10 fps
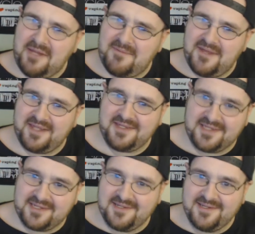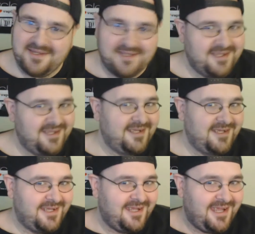peepettes,
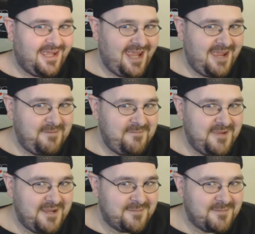happy